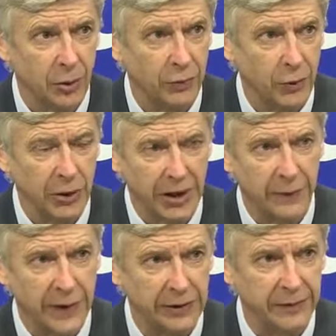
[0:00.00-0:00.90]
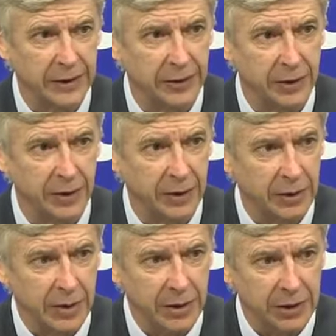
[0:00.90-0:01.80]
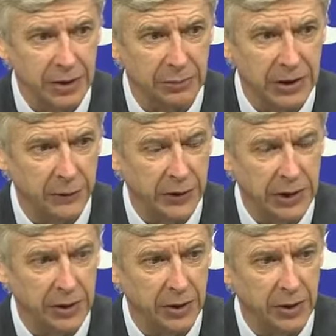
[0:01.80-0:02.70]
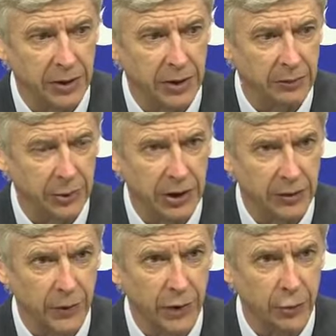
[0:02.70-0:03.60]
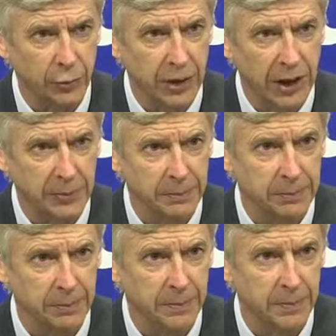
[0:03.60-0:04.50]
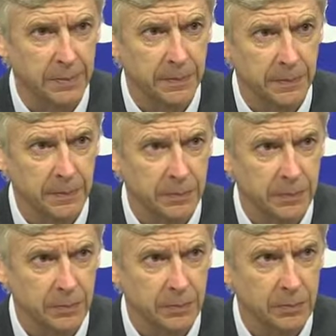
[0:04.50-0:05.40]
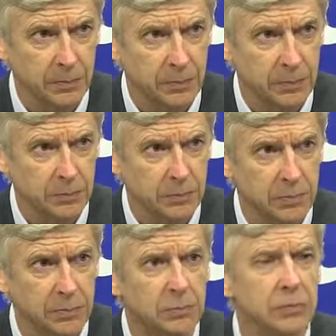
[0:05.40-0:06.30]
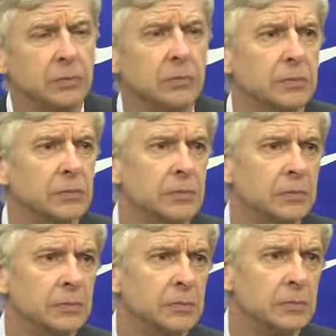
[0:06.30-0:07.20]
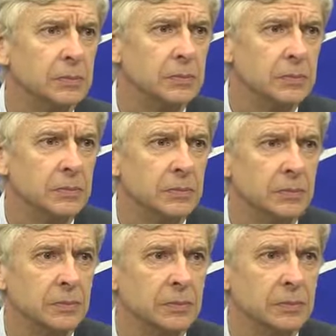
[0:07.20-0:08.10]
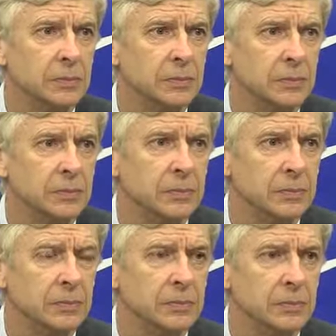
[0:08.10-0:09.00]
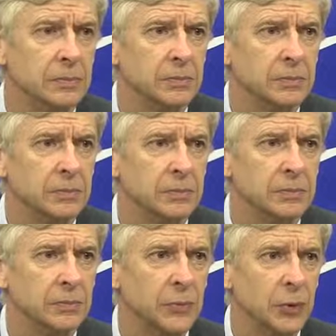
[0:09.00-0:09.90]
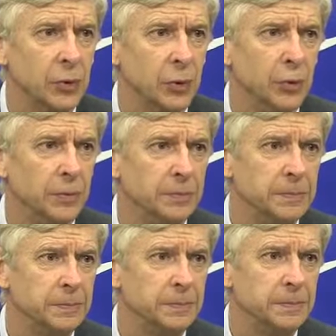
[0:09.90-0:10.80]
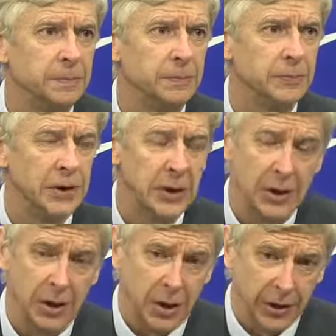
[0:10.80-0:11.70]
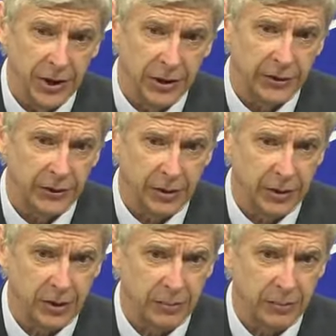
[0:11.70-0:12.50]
overall I felt that uh, in midfield uh, we had a very good game. Giroud was obviously very down after the, the Monaco game, but he's really, he's really come back well in his last Who? Giroud. Yes,